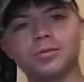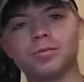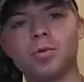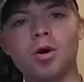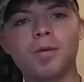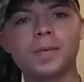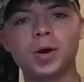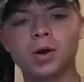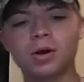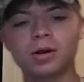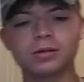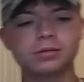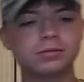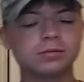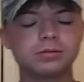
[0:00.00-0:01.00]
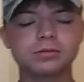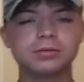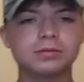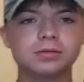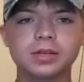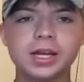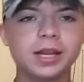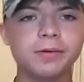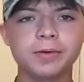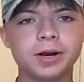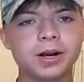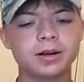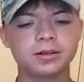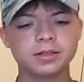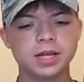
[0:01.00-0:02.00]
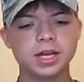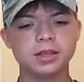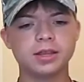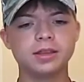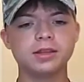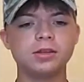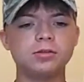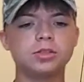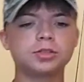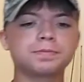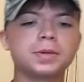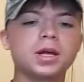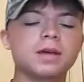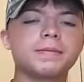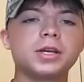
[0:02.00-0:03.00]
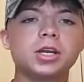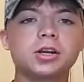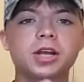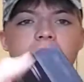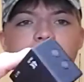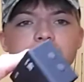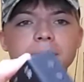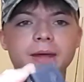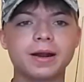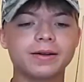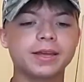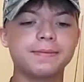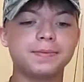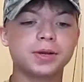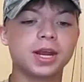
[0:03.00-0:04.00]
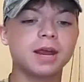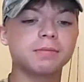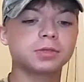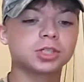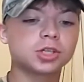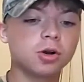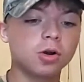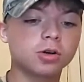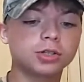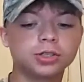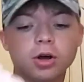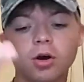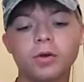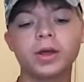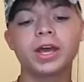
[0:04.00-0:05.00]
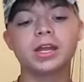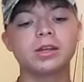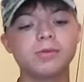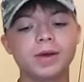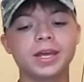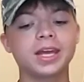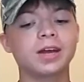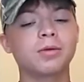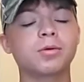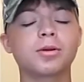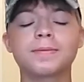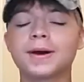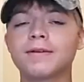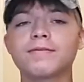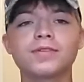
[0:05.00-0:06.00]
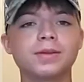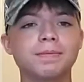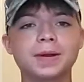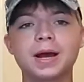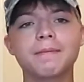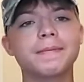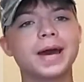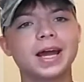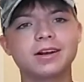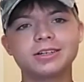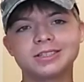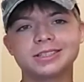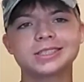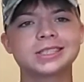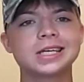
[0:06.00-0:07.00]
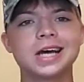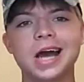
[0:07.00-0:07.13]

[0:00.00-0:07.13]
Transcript: Walmart, anywhere, and you just plug them into your camera, and that'll keep your camera charged all day, and you ain't got to worry about flipping out batteries.